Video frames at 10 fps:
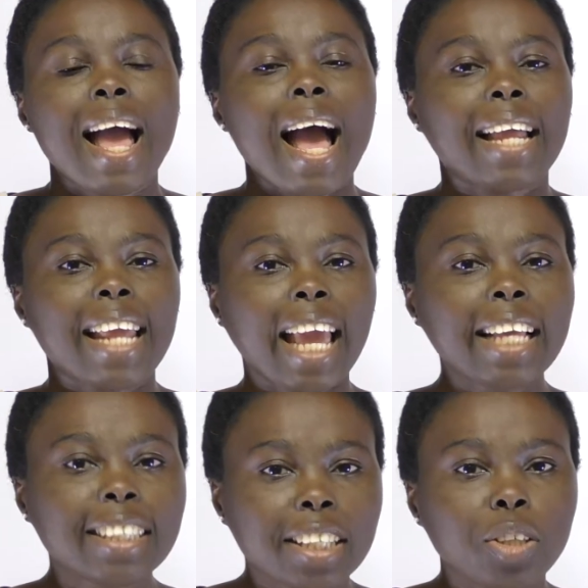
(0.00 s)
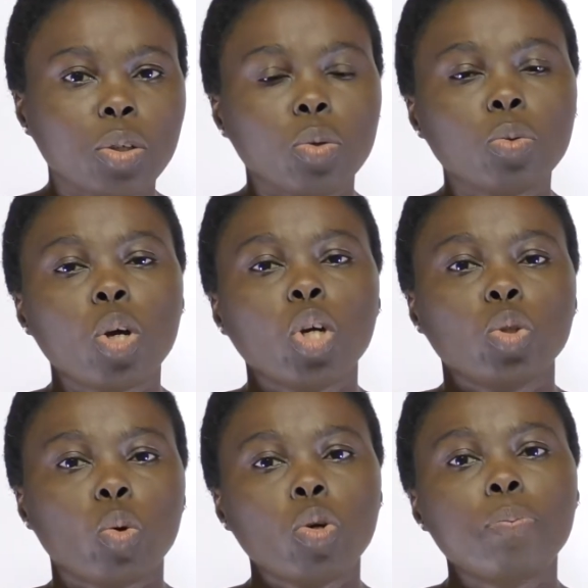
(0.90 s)
At ACU,
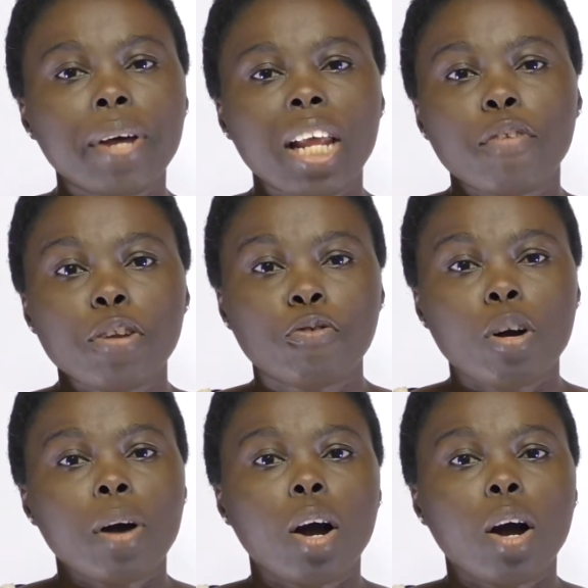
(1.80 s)
you could benefit from